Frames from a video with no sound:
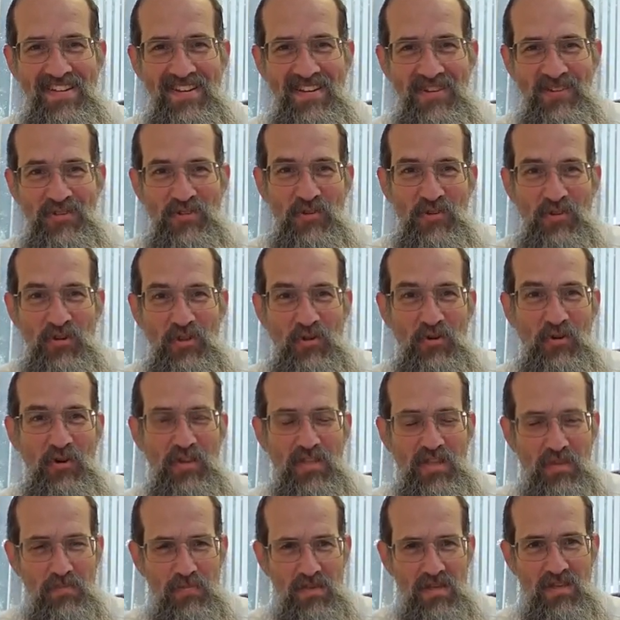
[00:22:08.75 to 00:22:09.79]
sort of turned
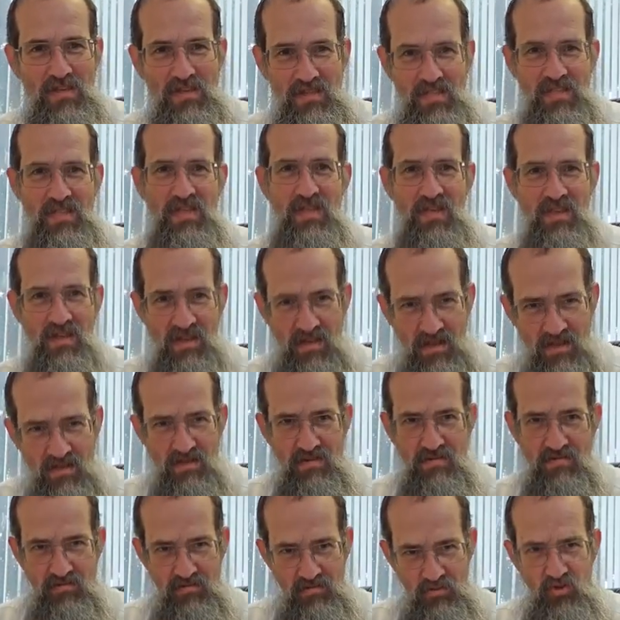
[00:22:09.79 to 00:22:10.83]
to me, you see,
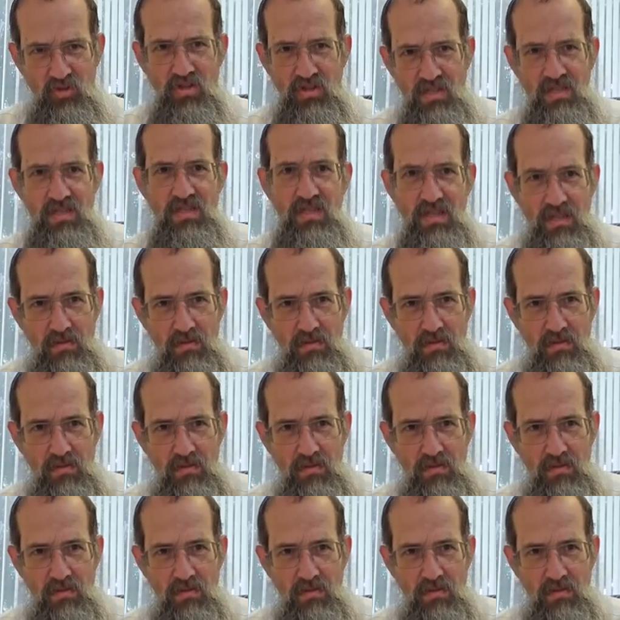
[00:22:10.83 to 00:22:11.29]
you should listen